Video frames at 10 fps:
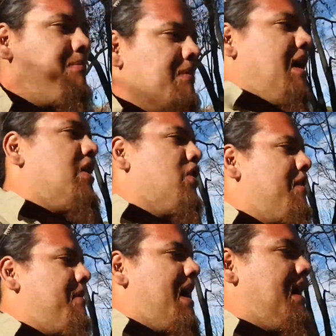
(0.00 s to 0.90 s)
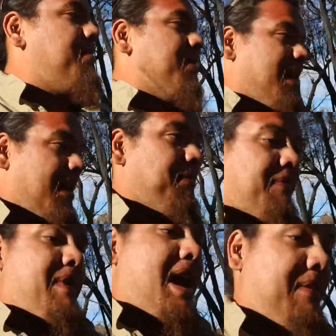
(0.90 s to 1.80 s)
a
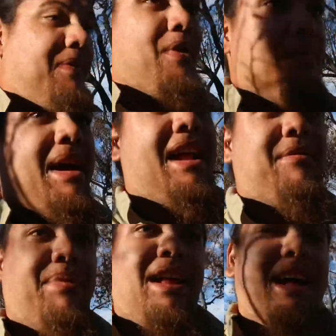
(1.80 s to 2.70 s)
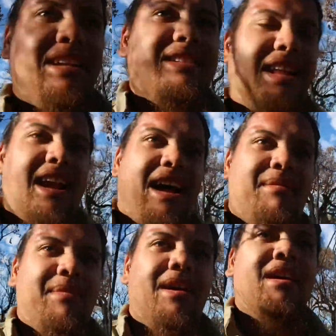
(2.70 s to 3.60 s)
fair few amount of plants that
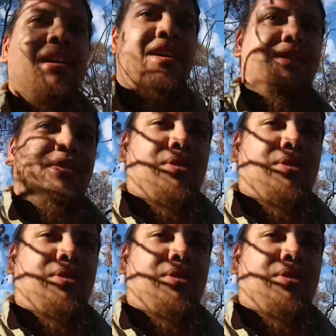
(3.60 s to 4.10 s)
do